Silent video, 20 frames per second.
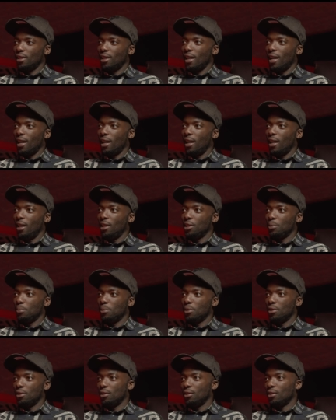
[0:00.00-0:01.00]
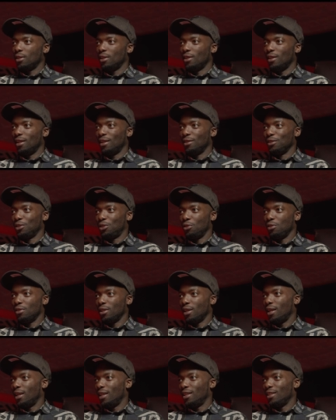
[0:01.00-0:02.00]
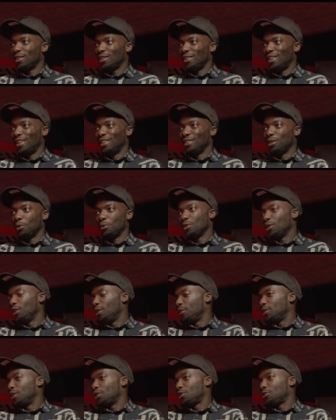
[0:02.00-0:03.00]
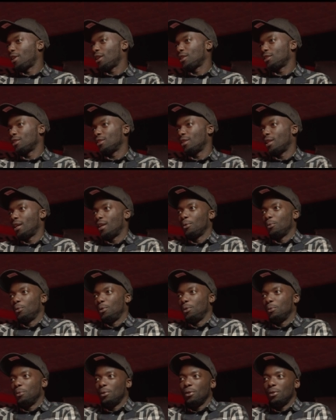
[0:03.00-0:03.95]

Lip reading: at that age, because during that age, there was a lot of distraction. Like, we